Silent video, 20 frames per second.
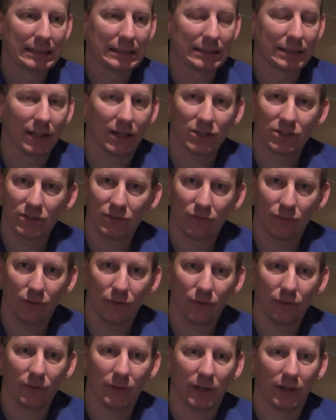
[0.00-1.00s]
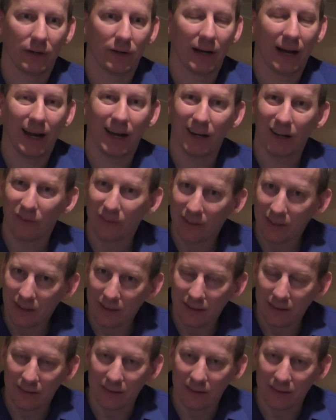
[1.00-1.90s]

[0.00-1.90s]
lustful, they're angry,